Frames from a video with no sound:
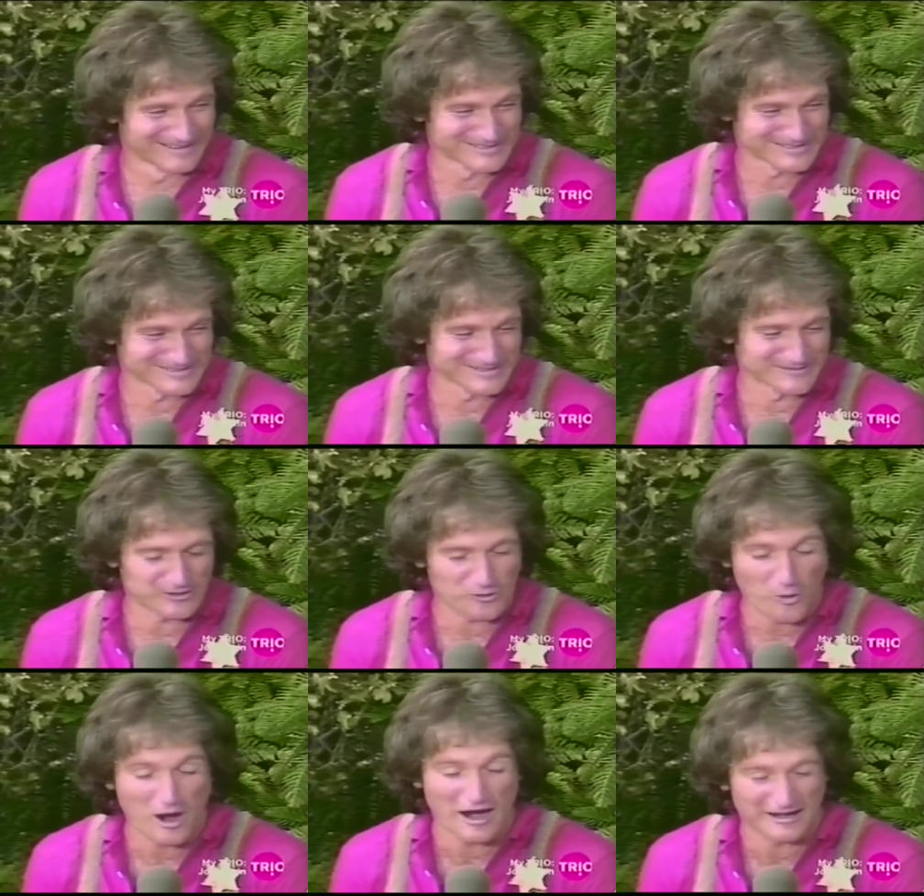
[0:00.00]
just live
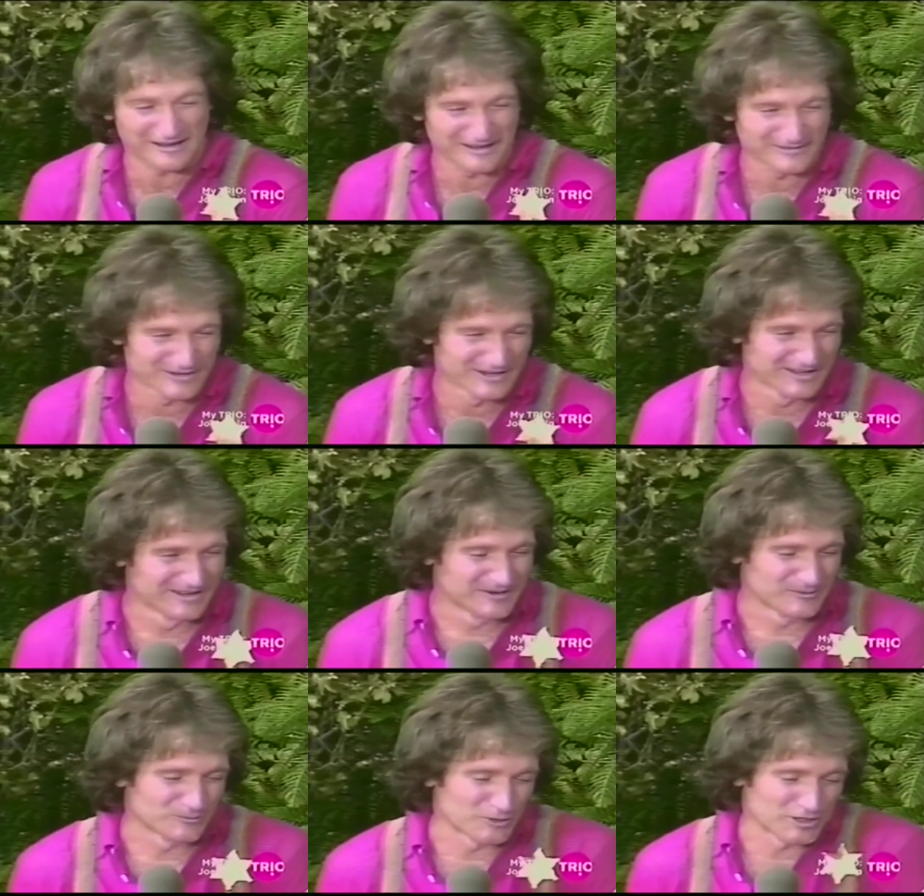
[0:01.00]
that quiet life,
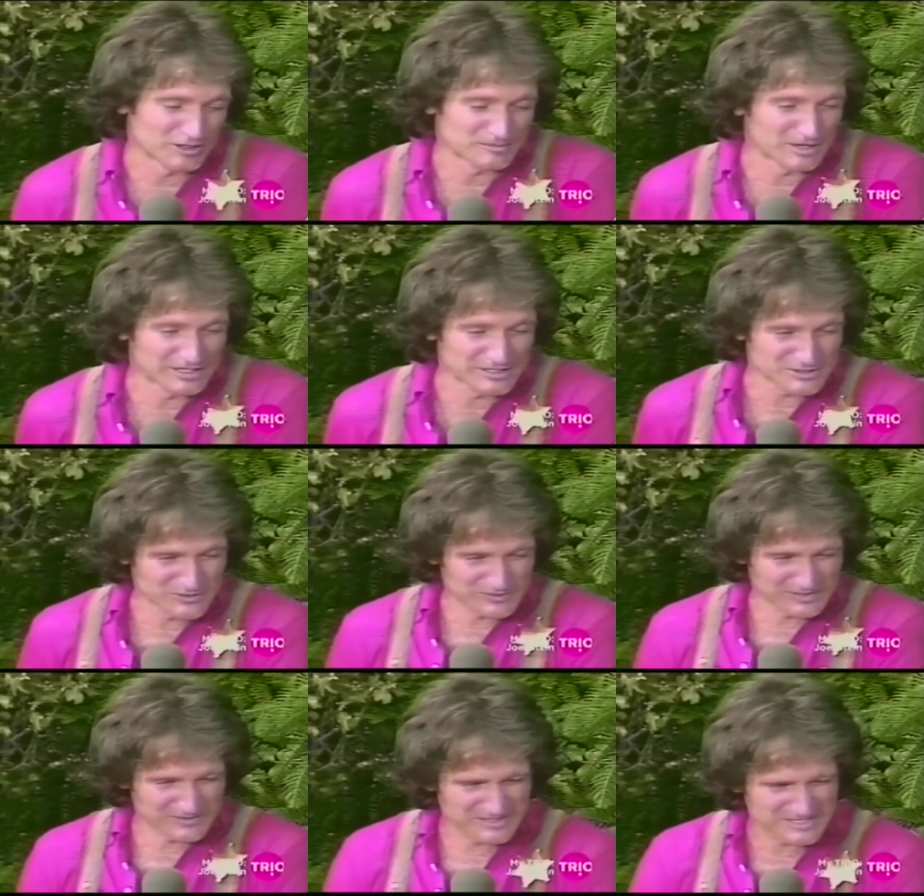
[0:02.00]
run and body
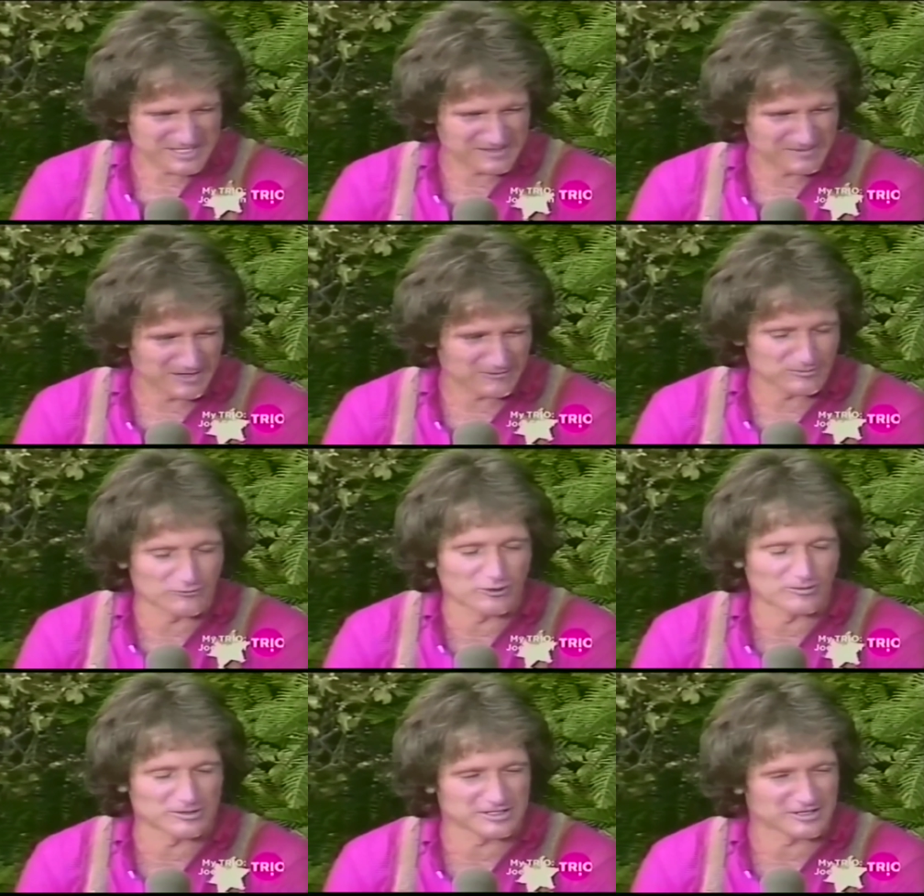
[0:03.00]
surf and live the same life and
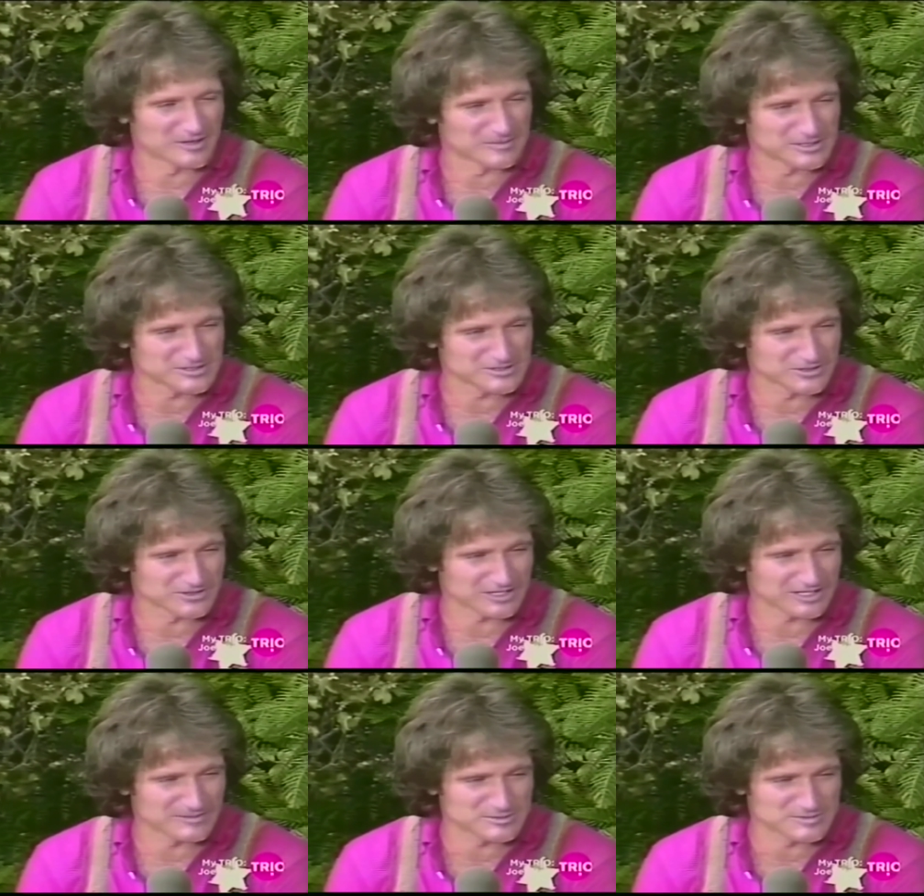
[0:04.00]
perform at the comedy store.
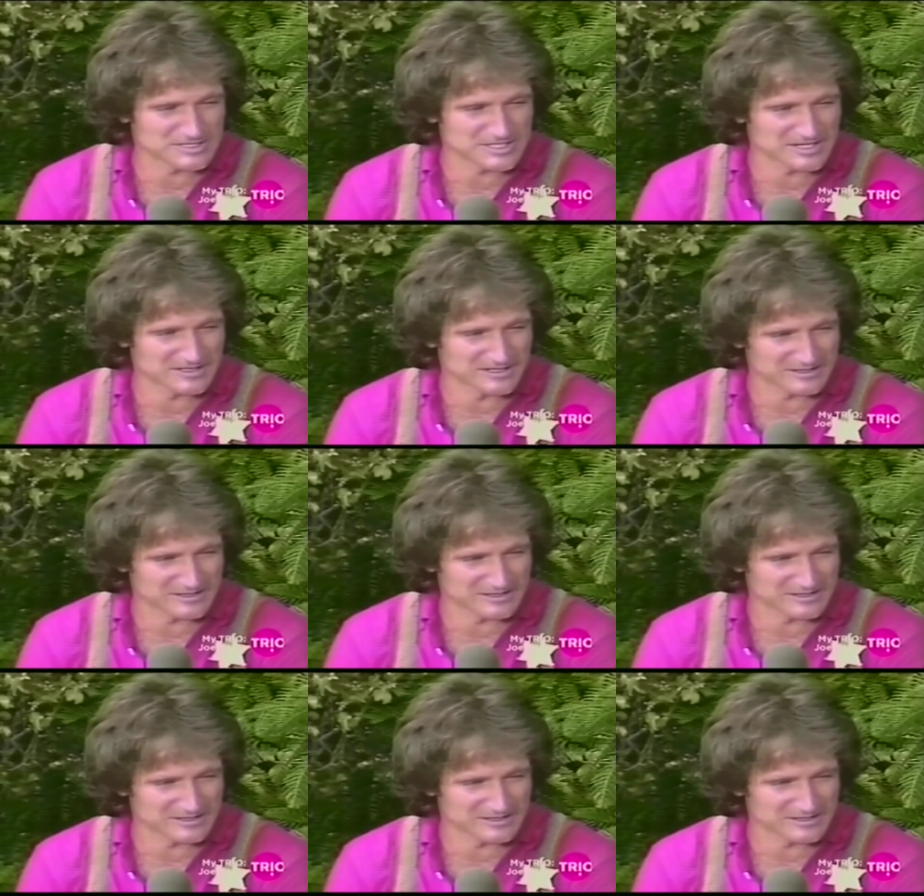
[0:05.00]
That keeps me sane, I